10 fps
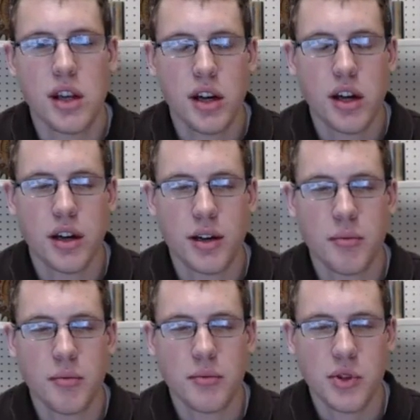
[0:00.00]

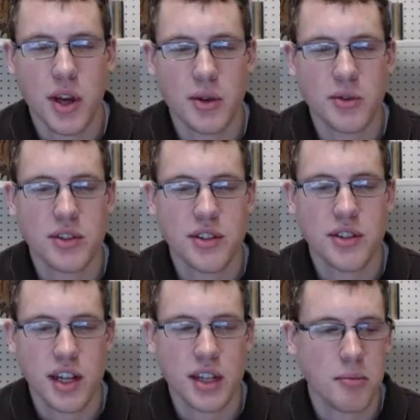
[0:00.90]
So that was
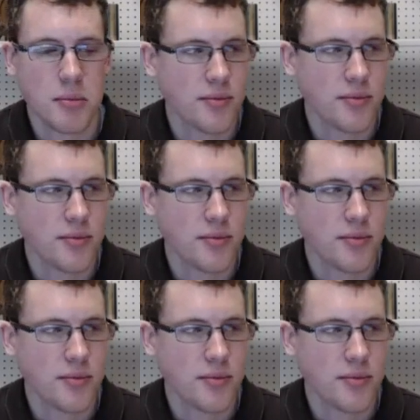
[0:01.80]
exciting.